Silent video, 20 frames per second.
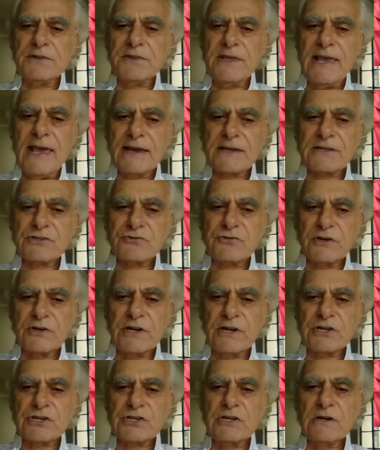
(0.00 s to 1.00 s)
the
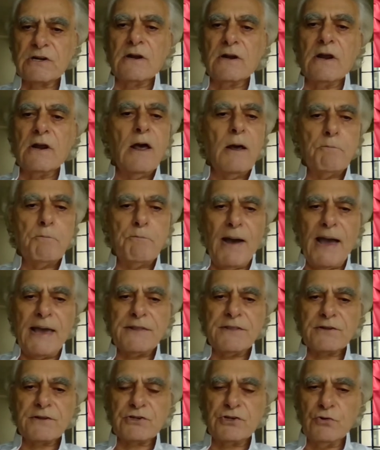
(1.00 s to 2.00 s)
extradition by
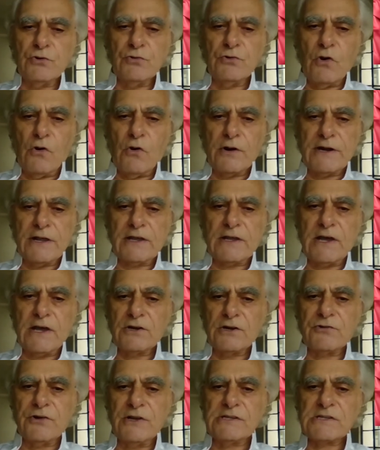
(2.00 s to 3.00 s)
the two Nordic
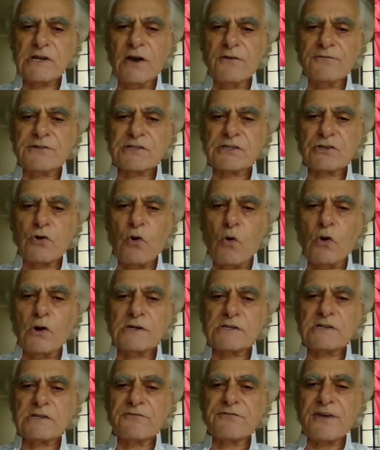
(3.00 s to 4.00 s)
countries of
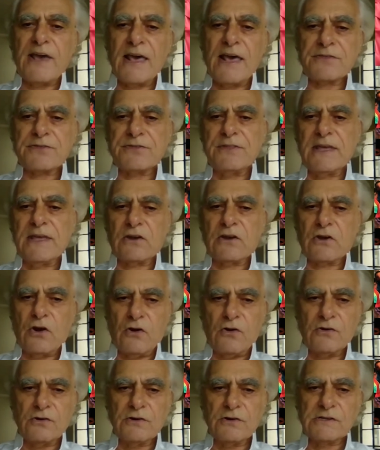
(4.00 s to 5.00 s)
scores of ethnic
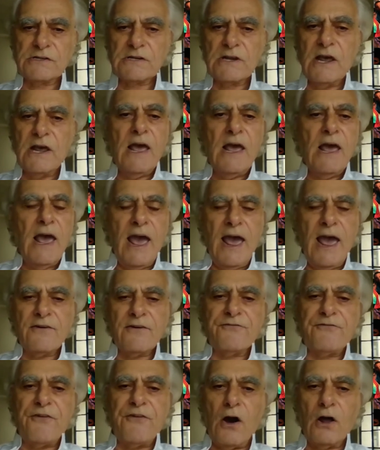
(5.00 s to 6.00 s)
Kurds
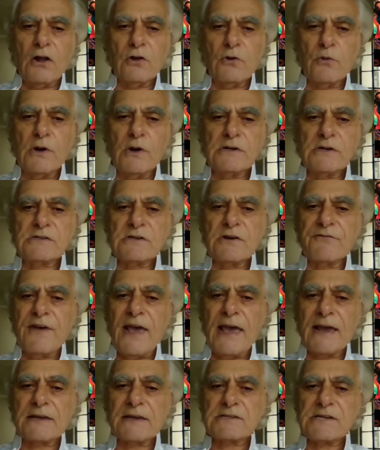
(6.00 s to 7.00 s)
and followers of
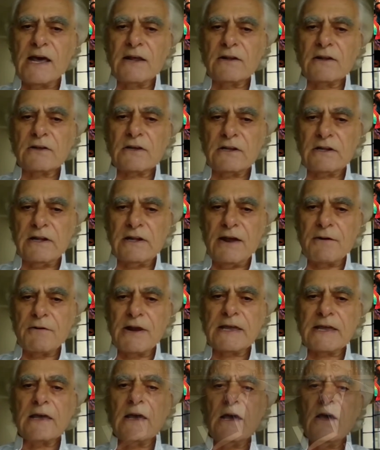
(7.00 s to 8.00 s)
exiled cleric